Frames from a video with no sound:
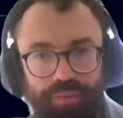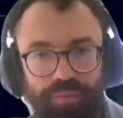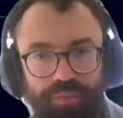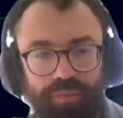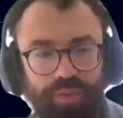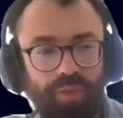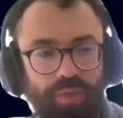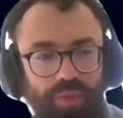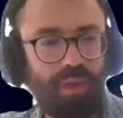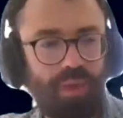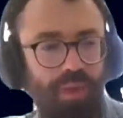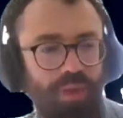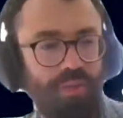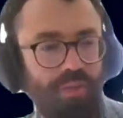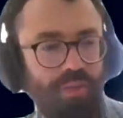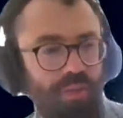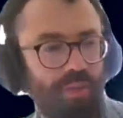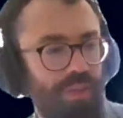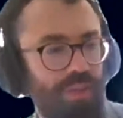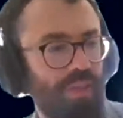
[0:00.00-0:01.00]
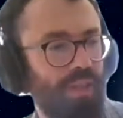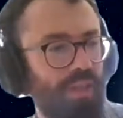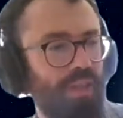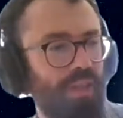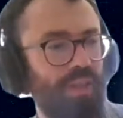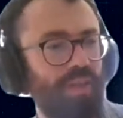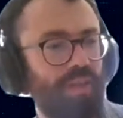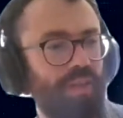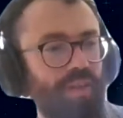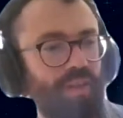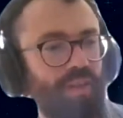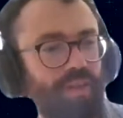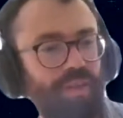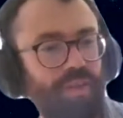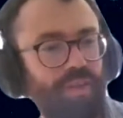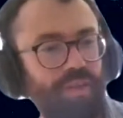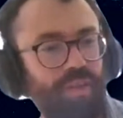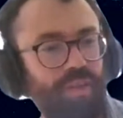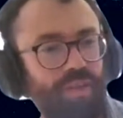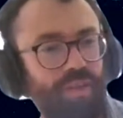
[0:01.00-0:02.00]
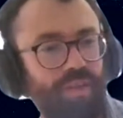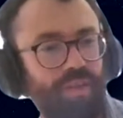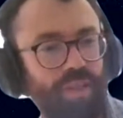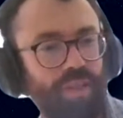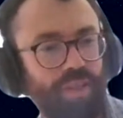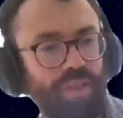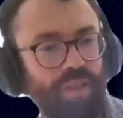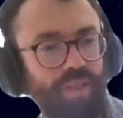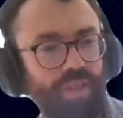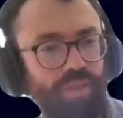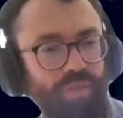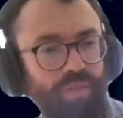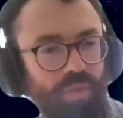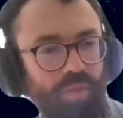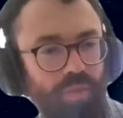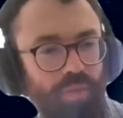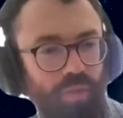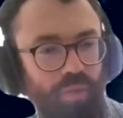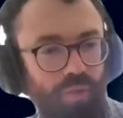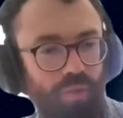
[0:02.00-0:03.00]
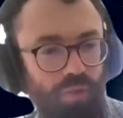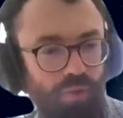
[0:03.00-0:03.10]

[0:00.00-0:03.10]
All right, guys. Well, thank you for